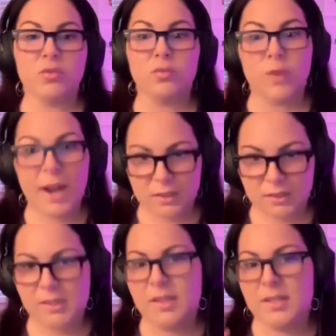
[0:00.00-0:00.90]

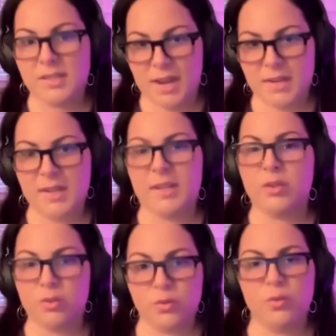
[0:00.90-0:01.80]
directly
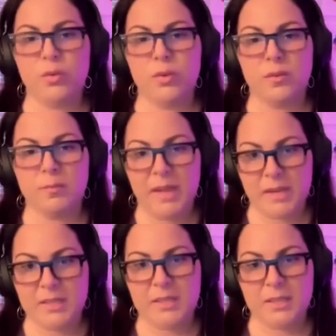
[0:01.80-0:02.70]
attending to the
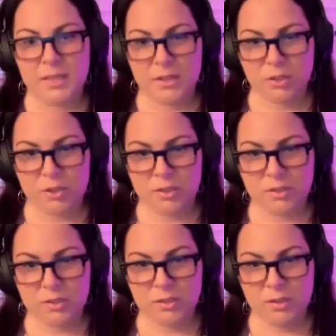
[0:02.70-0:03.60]
pain sensations.